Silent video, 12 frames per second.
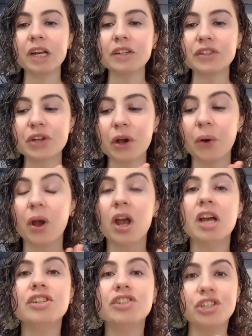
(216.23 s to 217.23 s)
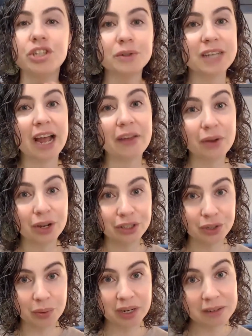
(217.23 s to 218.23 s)
So choose either a
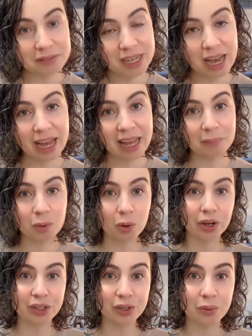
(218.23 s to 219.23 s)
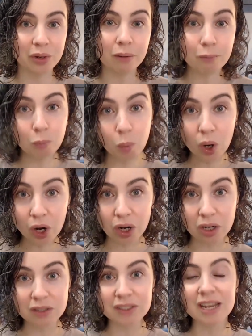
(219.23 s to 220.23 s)
unit of time or a unit of
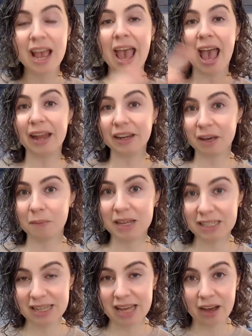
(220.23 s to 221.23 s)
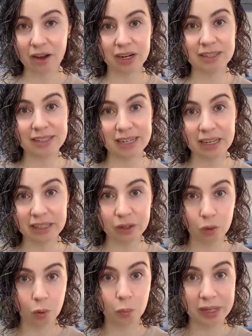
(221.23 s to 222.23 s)
words and commit to that on a daily
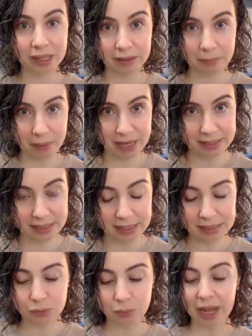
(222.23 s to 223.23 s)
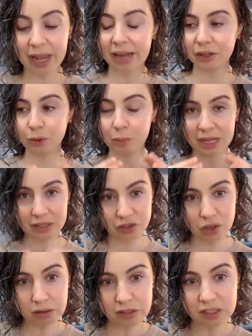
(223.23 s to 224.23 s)
or weekly basis, right? And you might
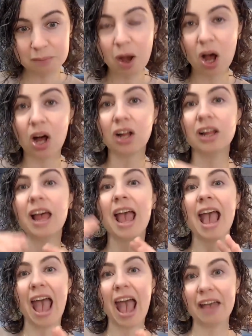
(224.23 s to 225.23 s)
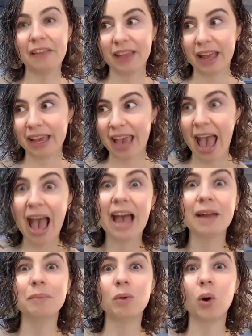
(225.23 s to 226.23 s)
start small and like
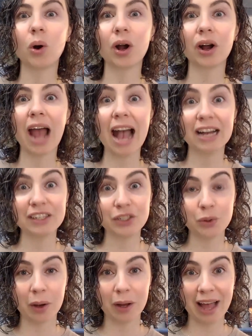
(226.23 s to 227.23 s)
add more as you